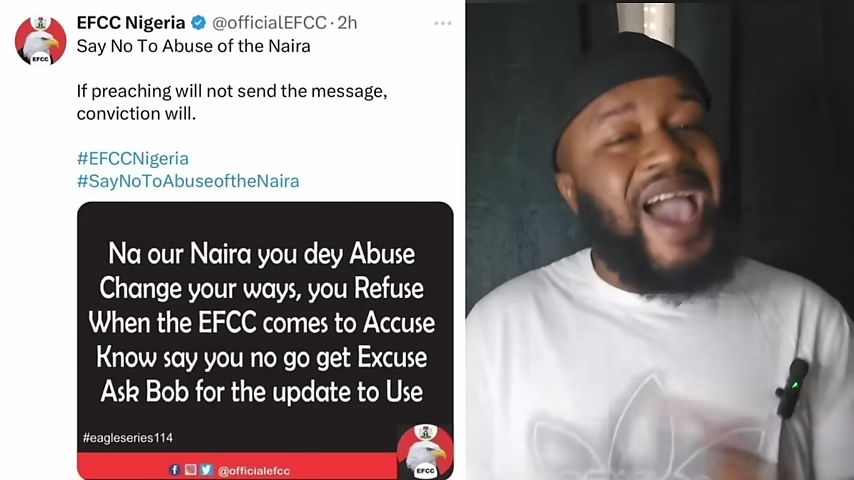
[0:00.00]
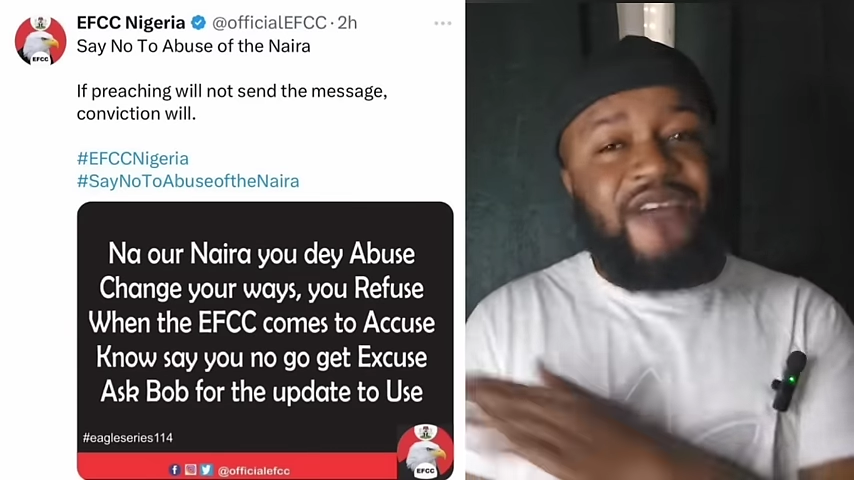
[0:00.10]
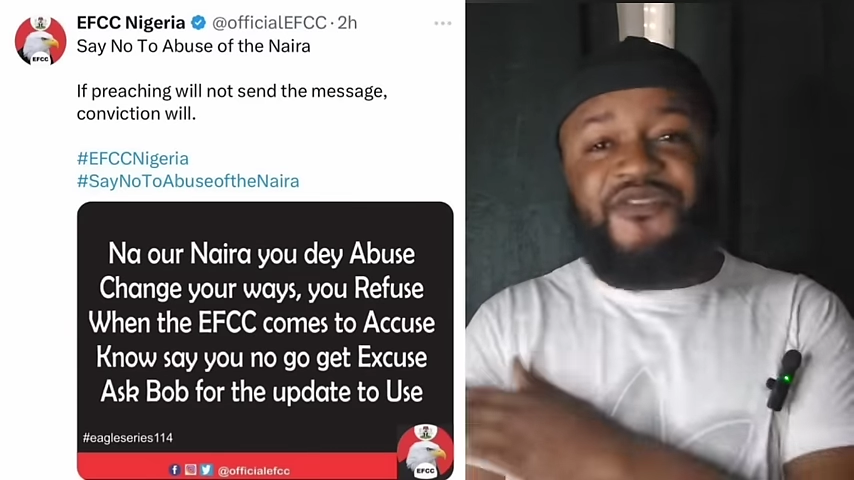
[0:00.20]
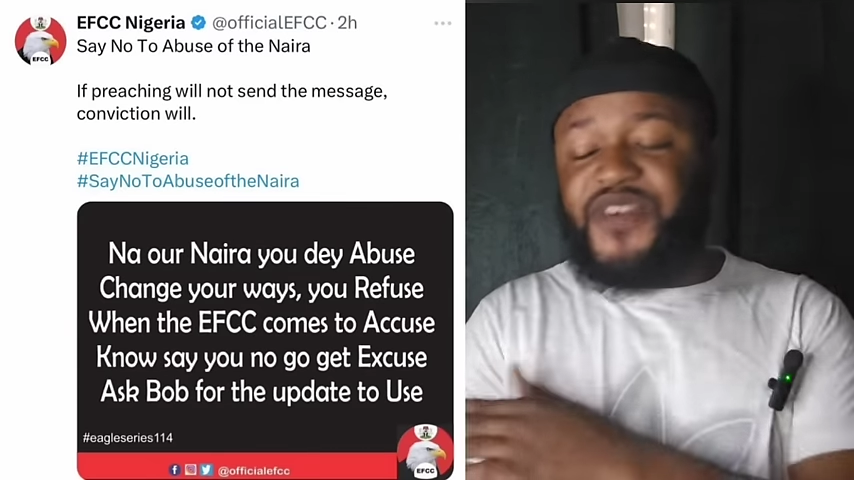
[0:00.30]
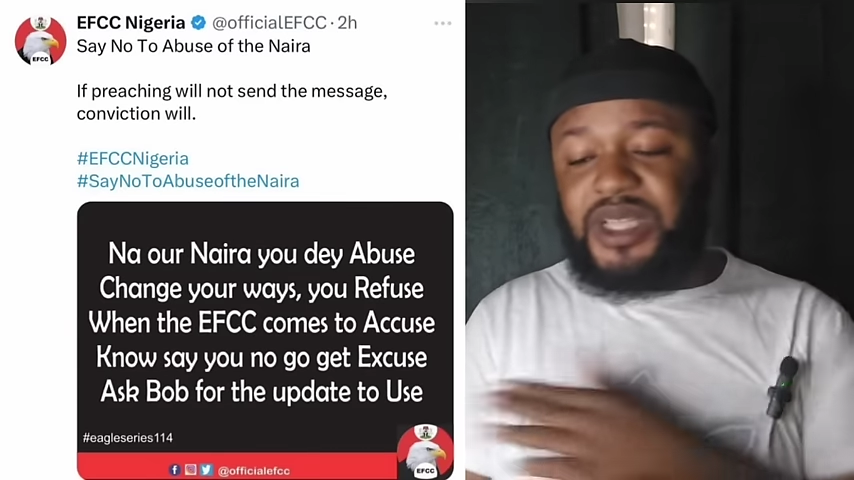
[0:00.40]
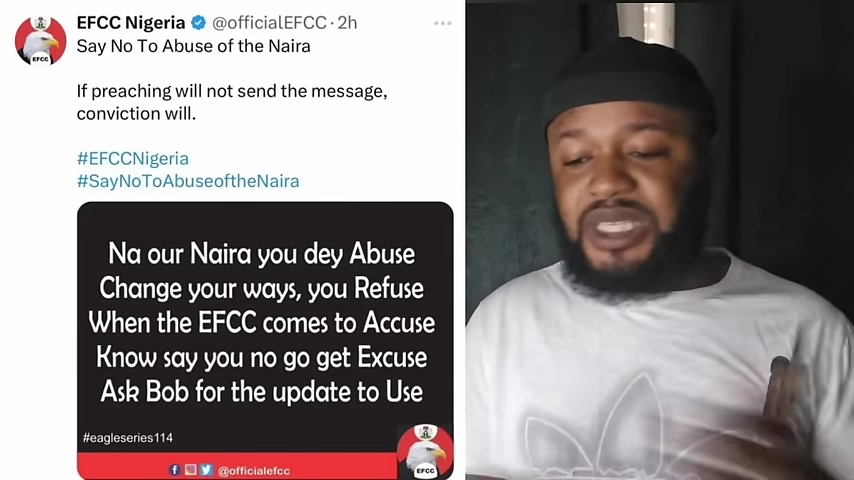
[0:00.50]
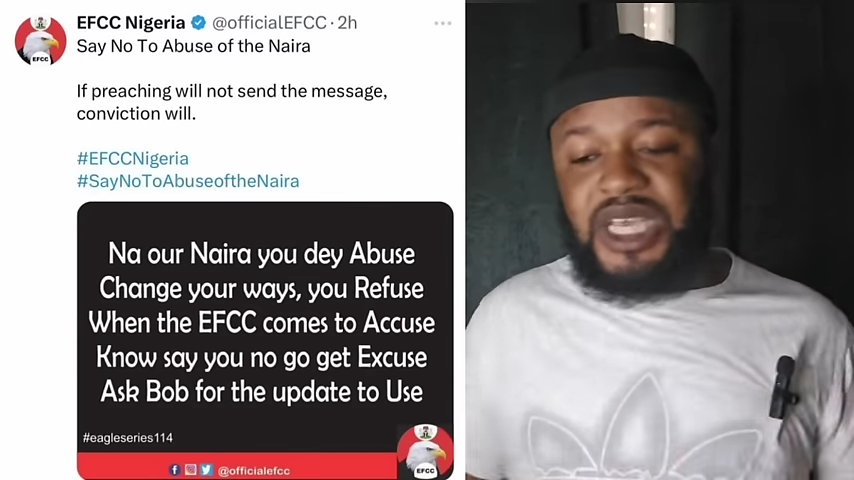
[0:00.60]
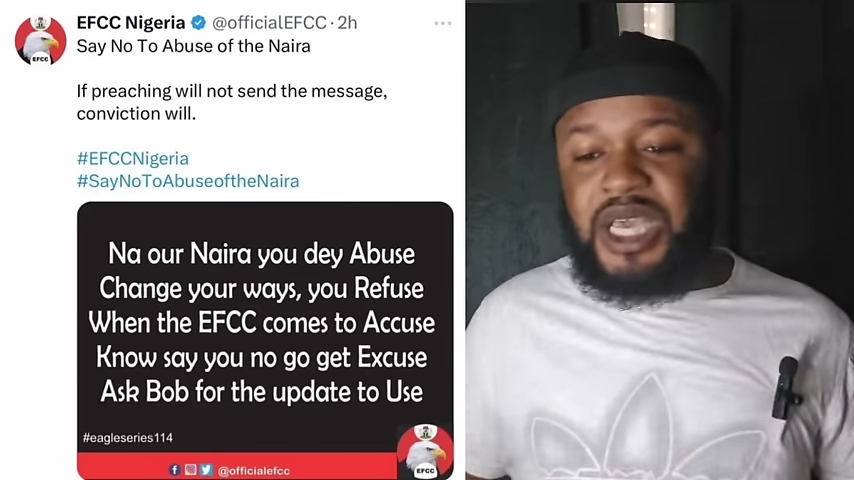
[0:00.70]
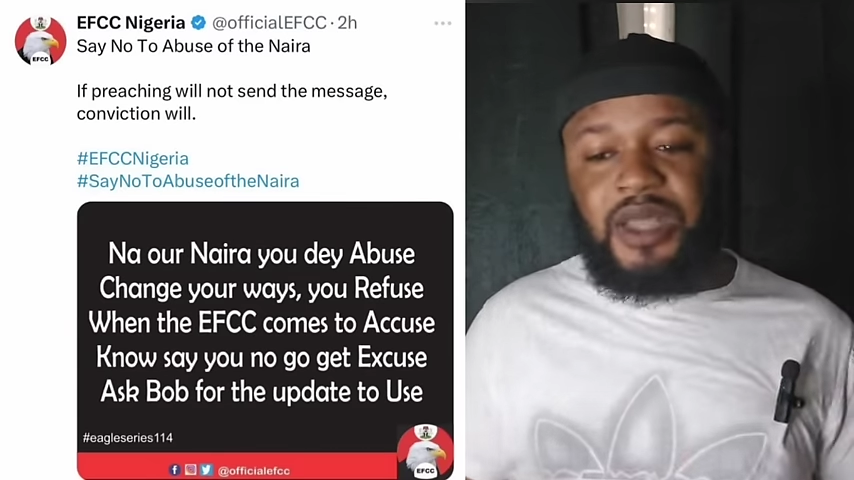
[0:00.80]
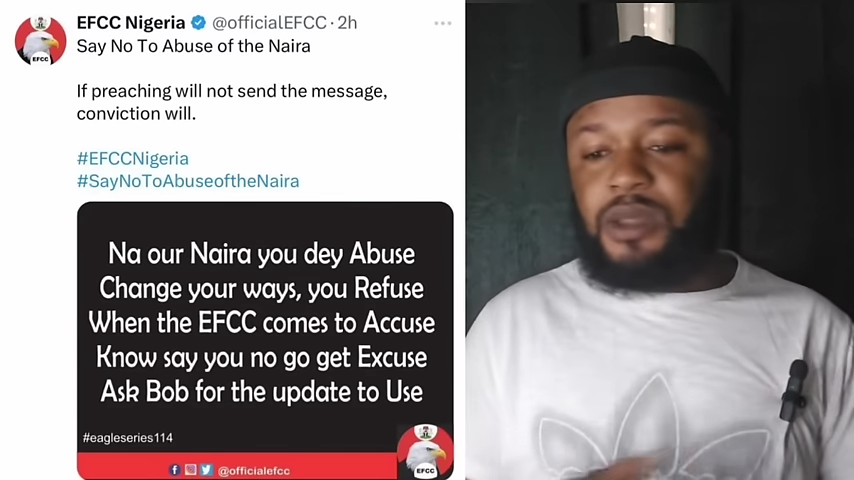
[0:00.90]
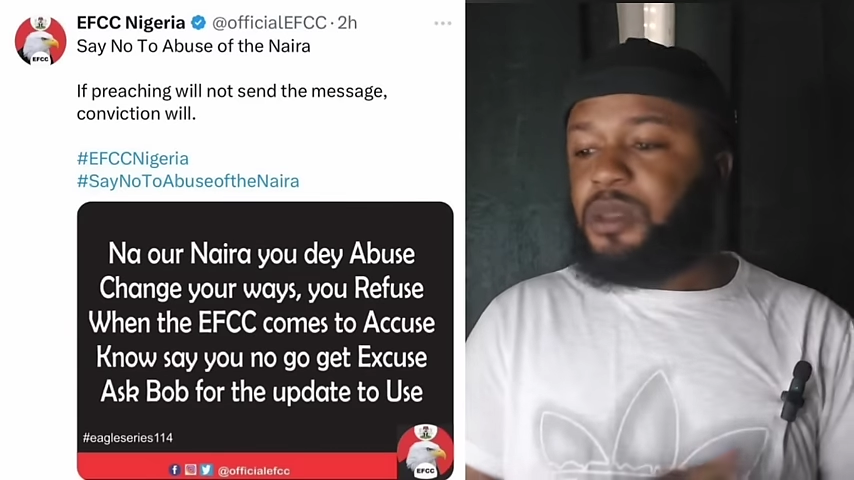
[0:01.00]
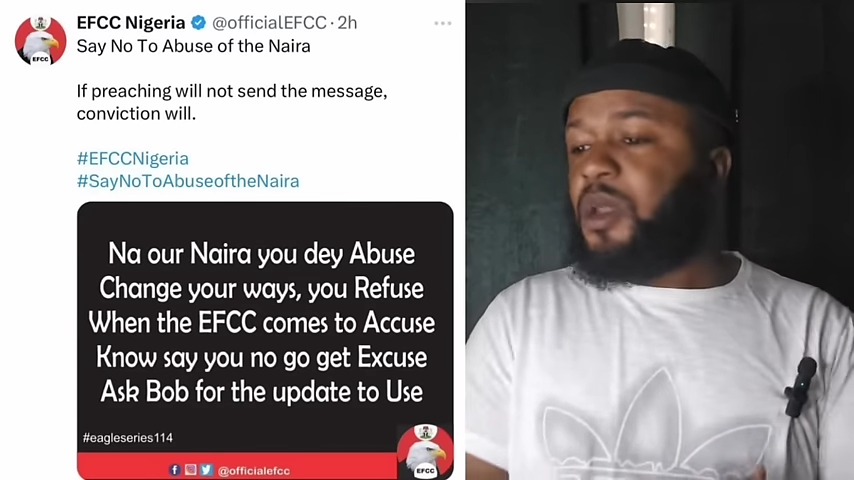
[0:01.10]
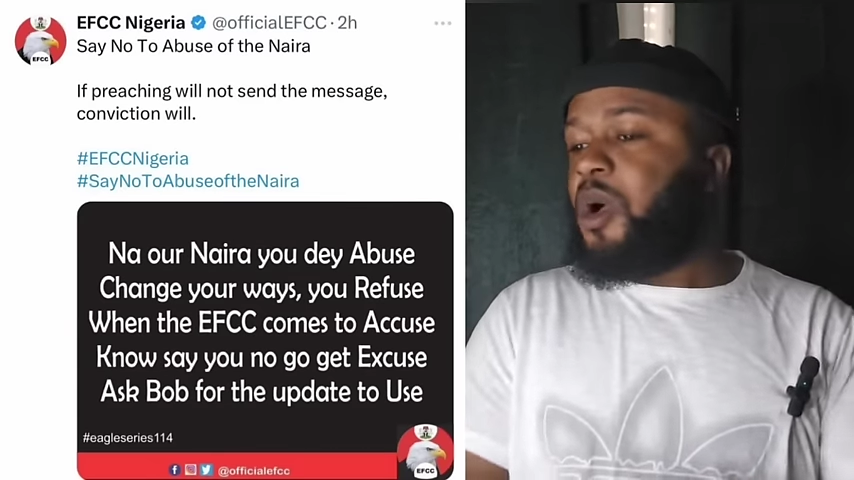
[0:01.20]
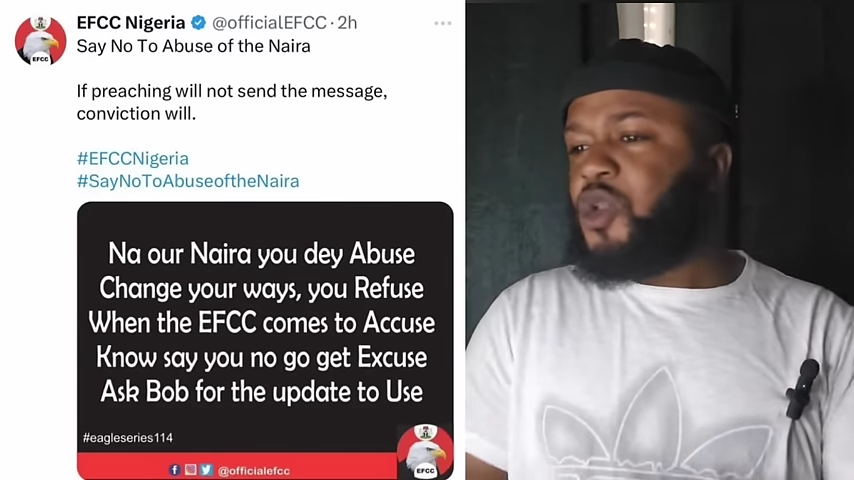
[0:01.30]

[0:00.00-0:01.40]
everything,